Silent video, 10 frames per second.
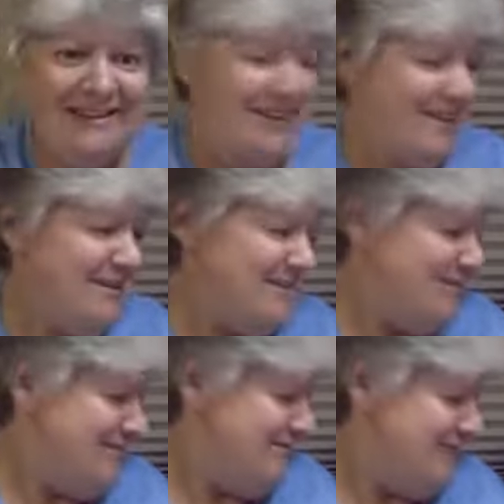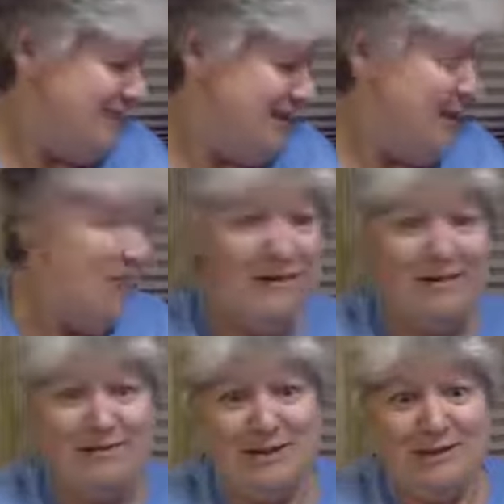And so I
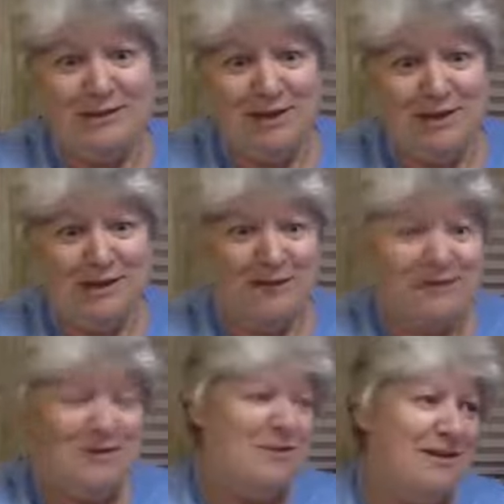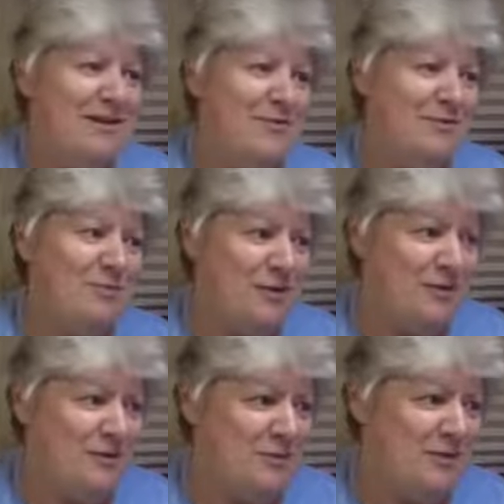managed to distract her with the frisbee, and then we're playing the
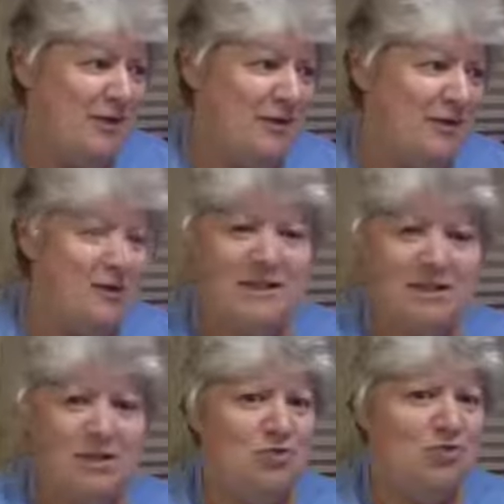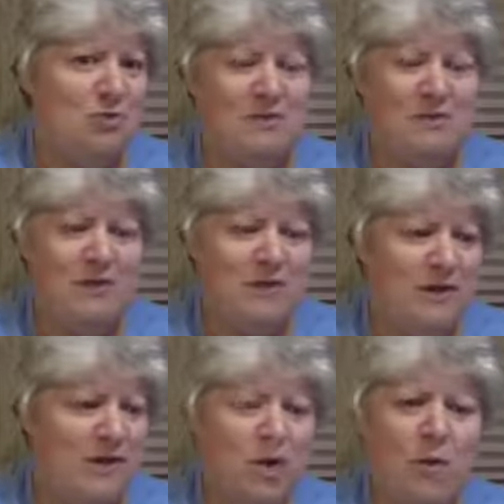frisbee again. And all of a sudden, she just drops the
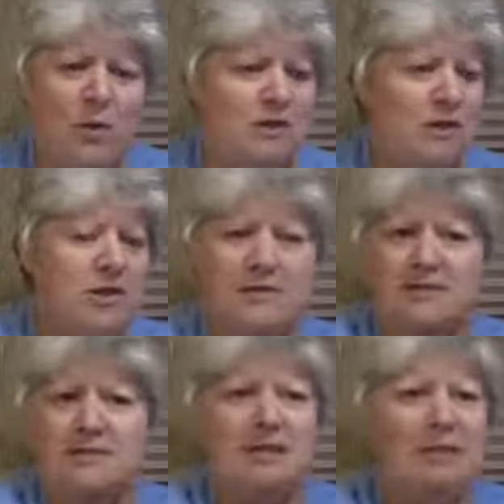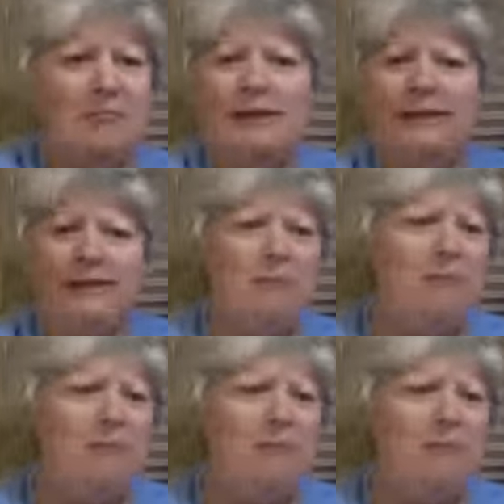frisbee, runs over to this completely